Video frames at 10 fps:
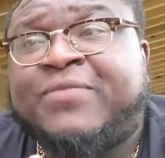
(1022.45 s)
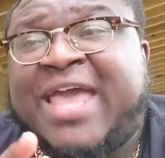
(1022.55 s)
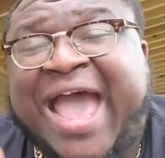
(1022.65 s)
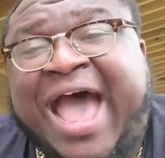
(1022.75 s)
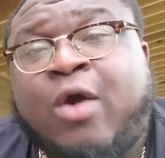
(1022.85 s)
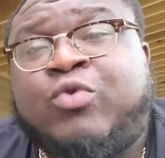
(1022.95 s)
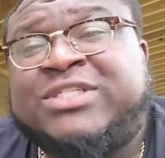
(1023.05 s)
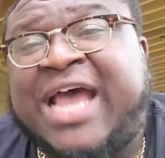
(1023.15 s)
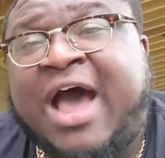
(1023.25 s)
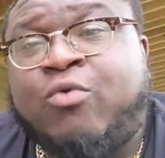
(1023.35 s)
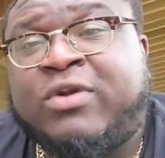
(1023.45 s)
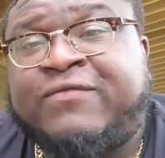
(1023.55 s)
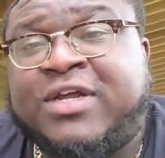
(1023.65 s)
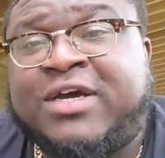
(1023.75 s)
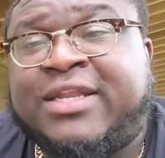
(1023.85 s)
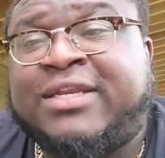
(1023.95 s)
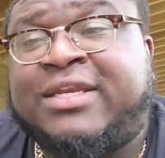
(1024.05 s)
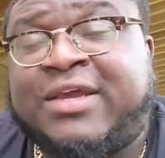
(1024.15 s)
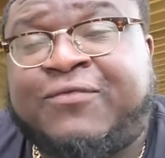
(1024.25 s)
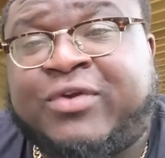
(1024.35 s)
that I wish I would have
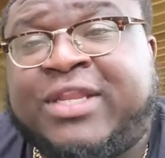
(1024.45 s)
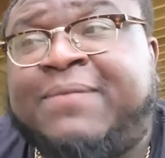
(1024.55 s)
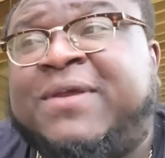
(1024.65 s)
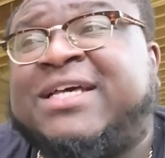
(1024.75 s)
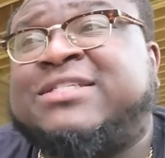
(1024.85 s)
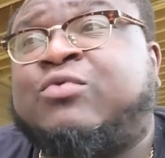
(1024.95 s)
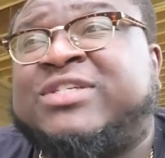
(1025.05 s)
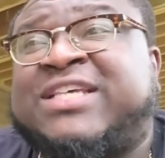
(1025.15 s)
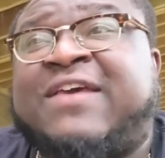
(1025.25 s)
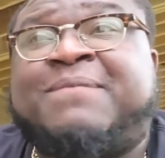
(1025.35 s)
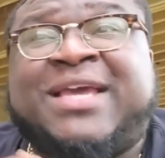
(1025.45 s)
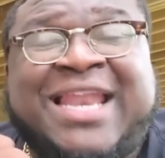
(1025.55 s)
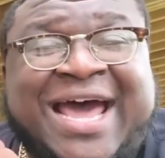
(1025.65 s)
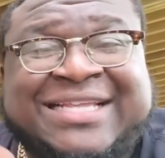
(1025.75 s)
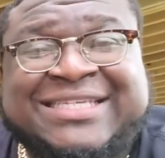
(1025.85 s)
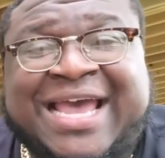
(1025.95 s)
done differently because it would have saved me a lot of